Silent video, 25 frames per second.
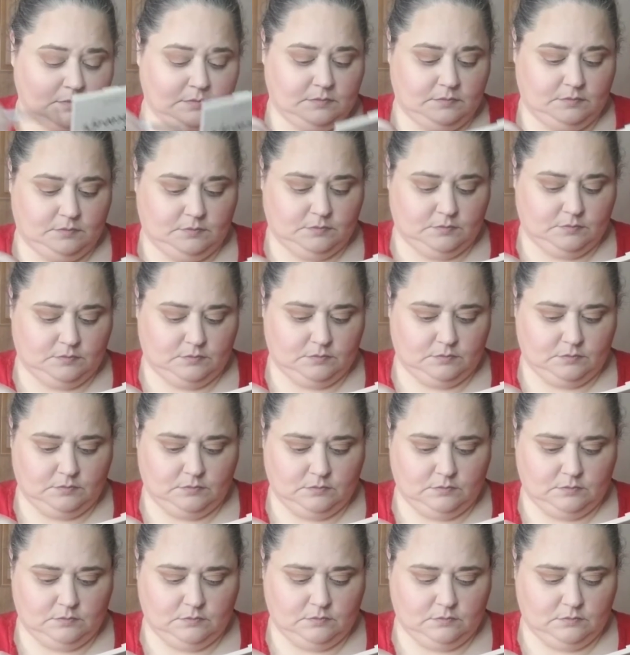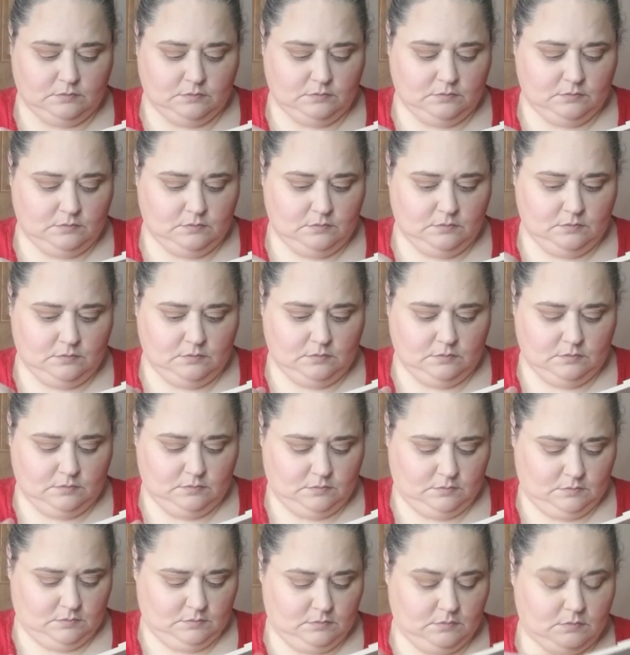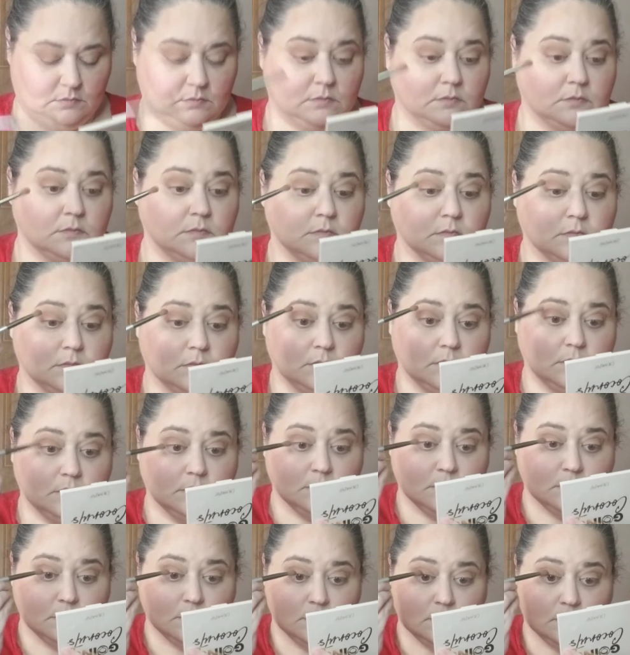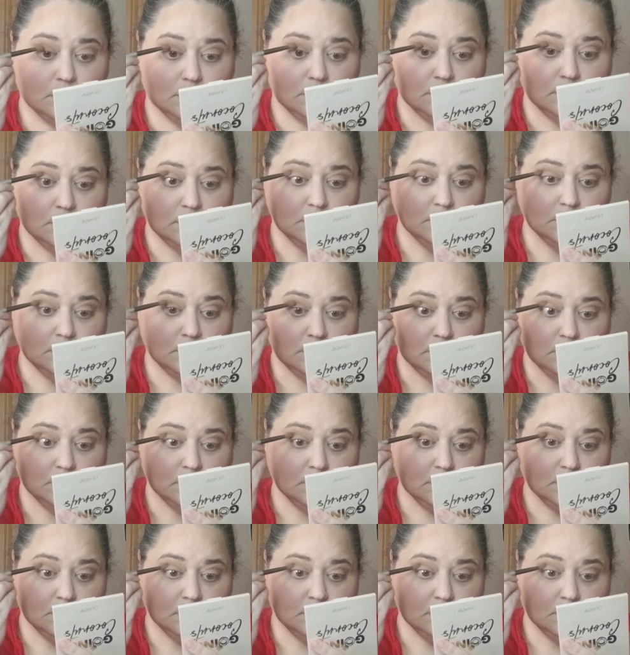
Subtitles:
(no one is talking)